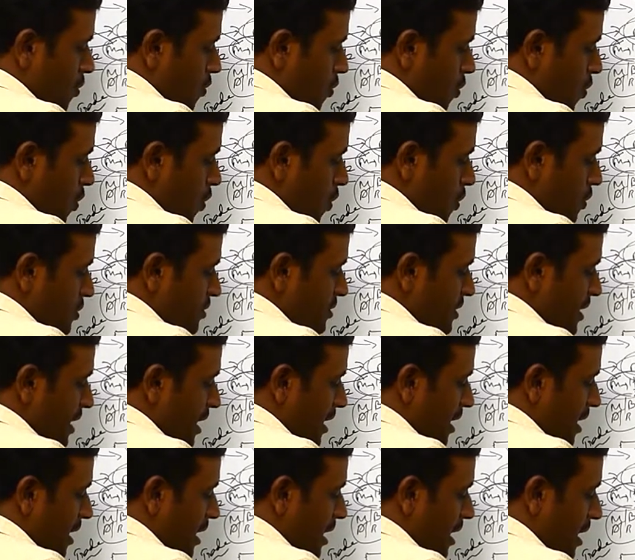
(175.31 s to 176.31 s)

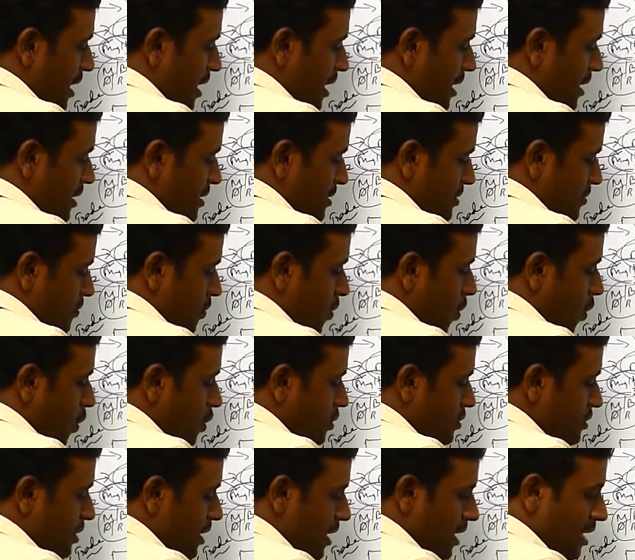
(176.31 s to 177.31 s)

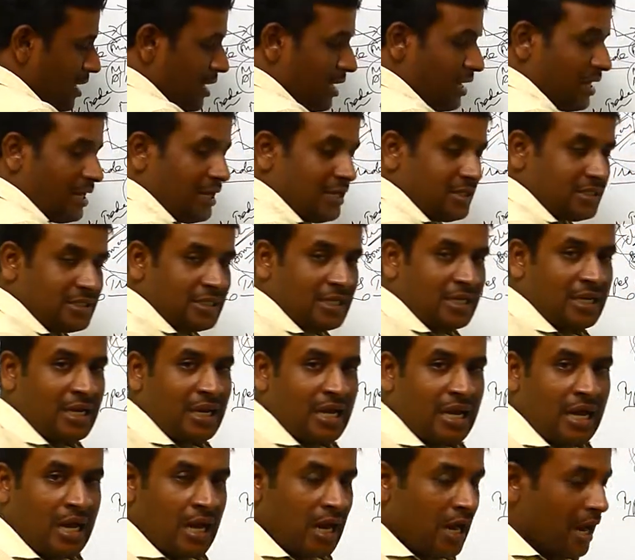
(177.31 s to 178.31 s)
wholesalers
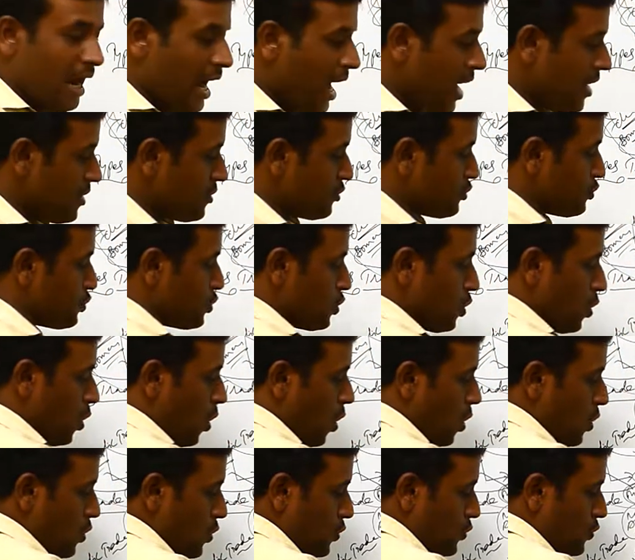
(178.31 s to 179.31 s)
and
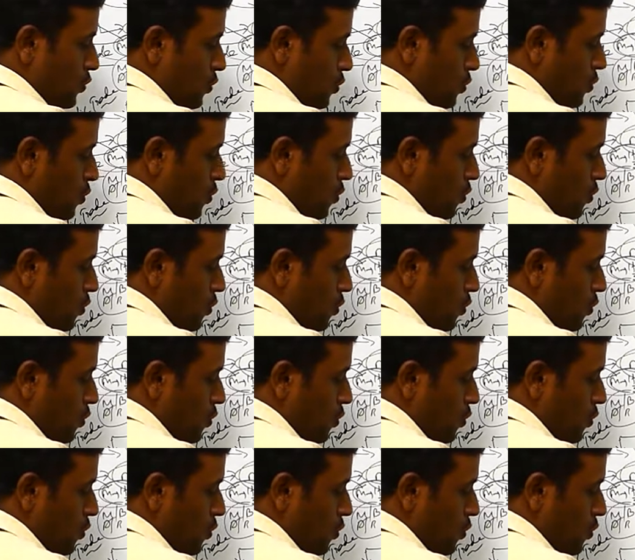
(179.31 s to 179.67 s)
sold to